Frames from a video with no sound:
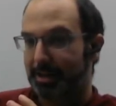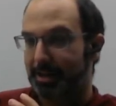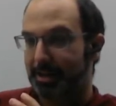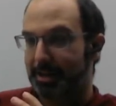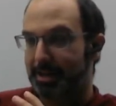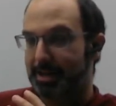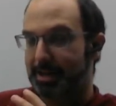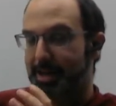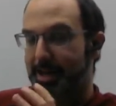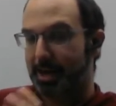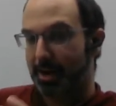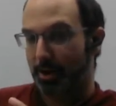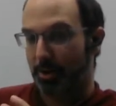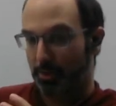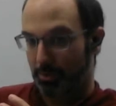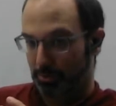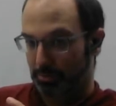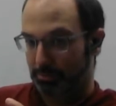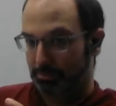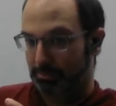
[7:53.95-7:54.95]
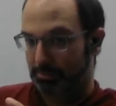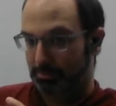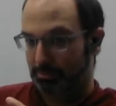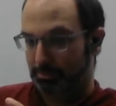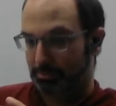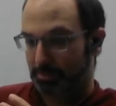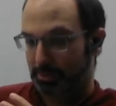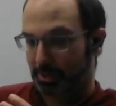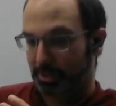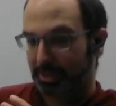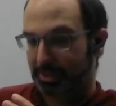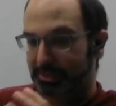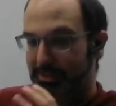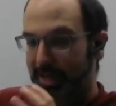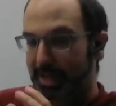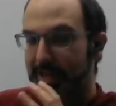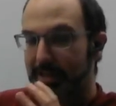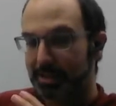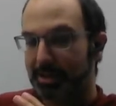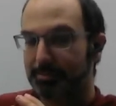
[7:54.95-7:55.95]
And now we're going to
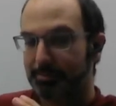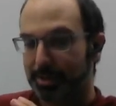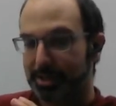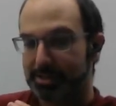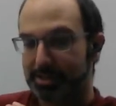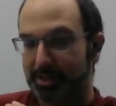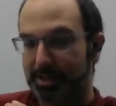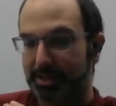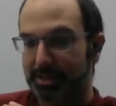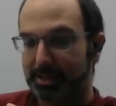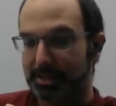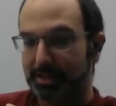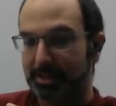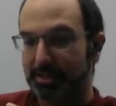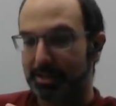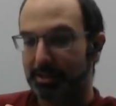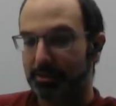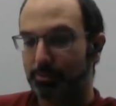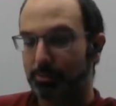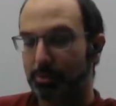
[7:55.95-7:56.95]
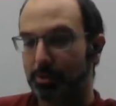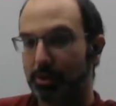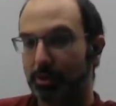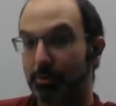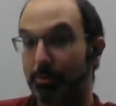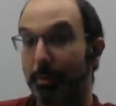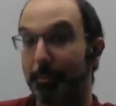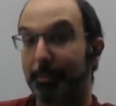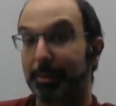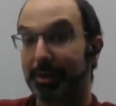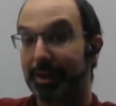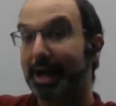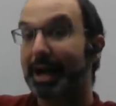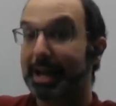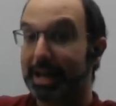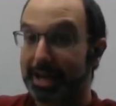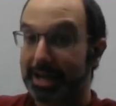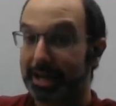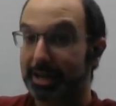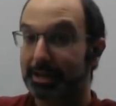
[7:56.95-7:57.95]
take that basic idea and we're going to
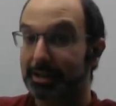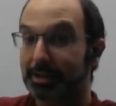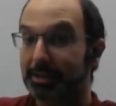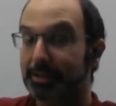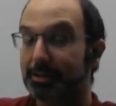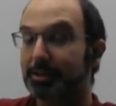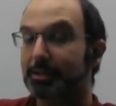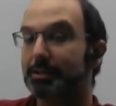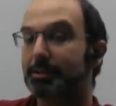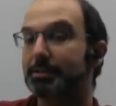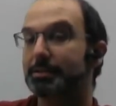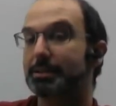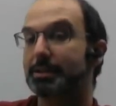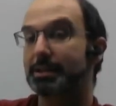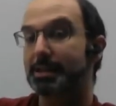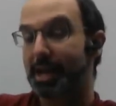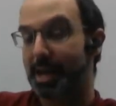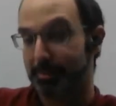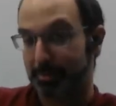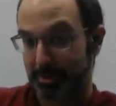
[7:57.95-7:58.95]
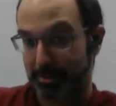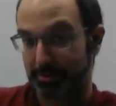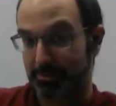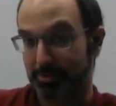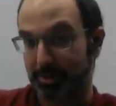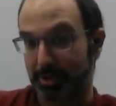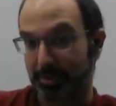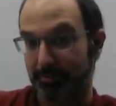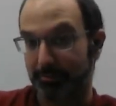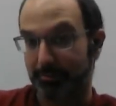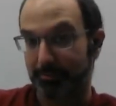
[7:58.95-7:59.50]
apply it to chemistry.